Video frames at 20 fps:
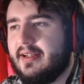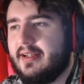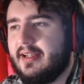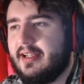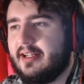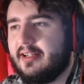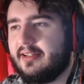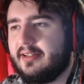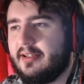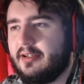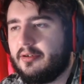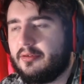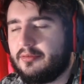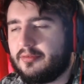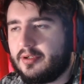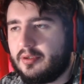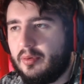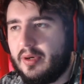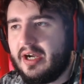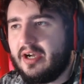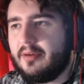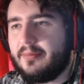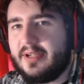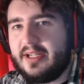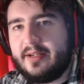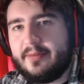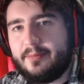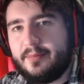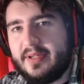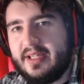It'll require me
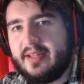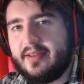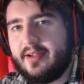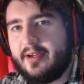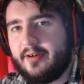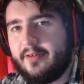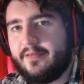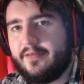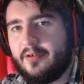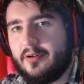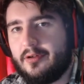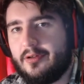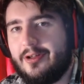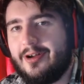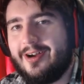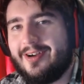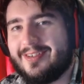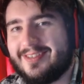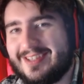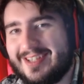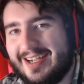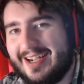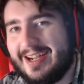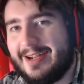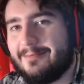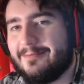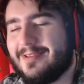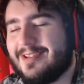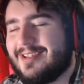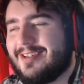to be there for a long
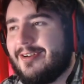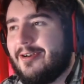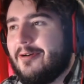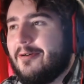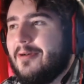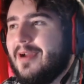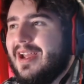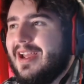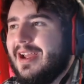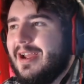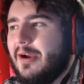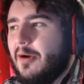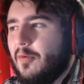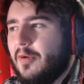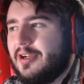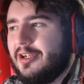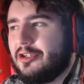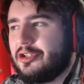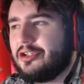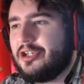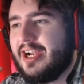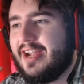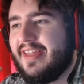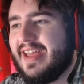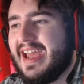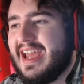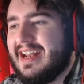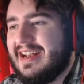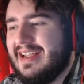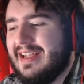time. So we're gonna try
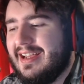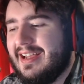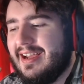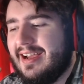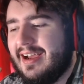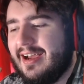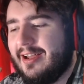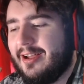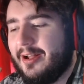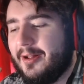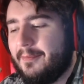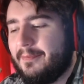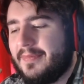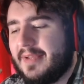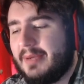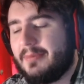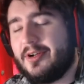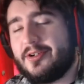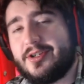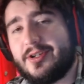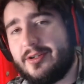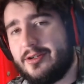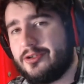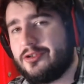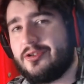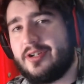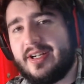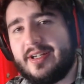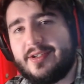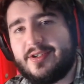that. I'm also gonna
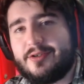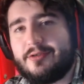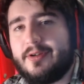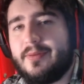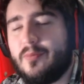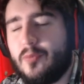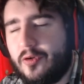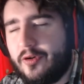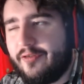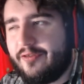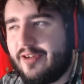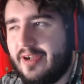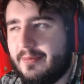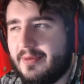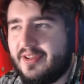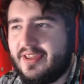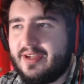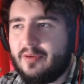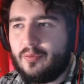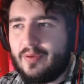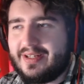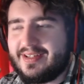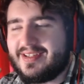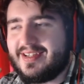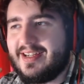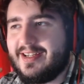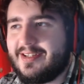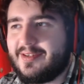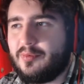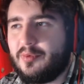try and stream Warframe. I think
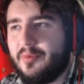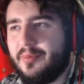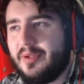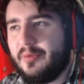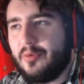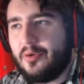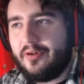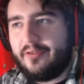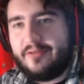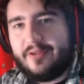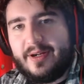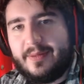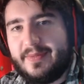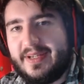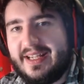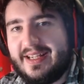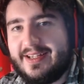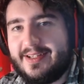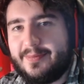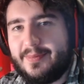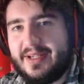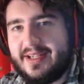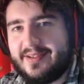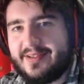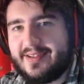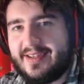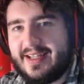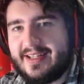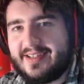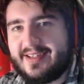Wednesdays will be Warframe days
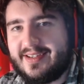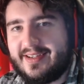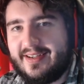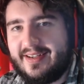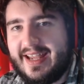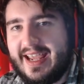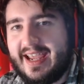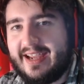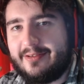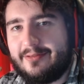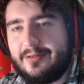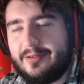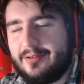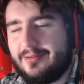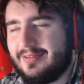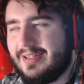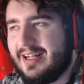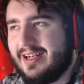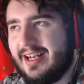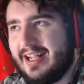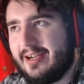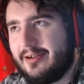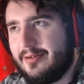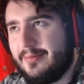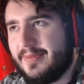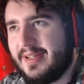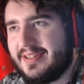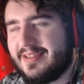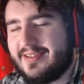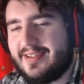because that's an acronym, not an
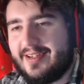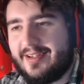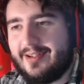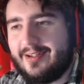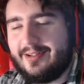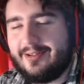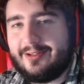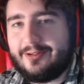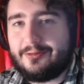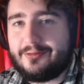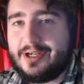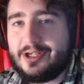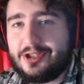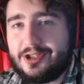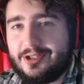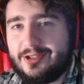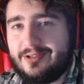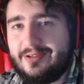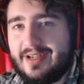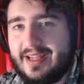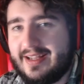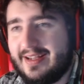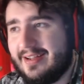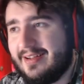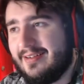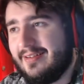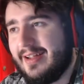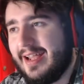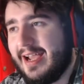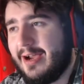acronym. That's alliteration.
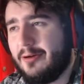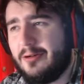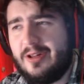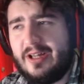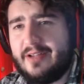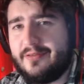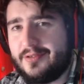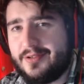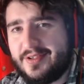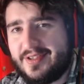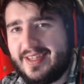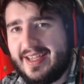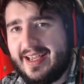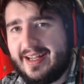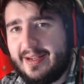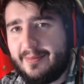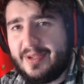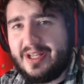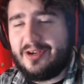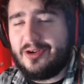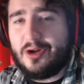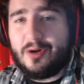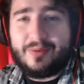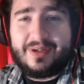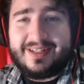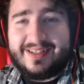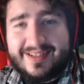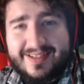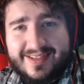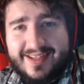And how clever is that? I bet
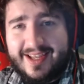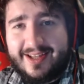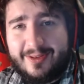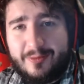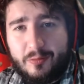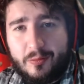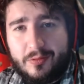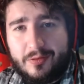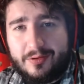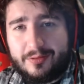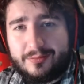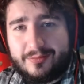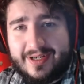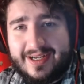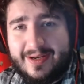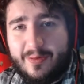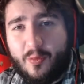nobody does that in the world, right?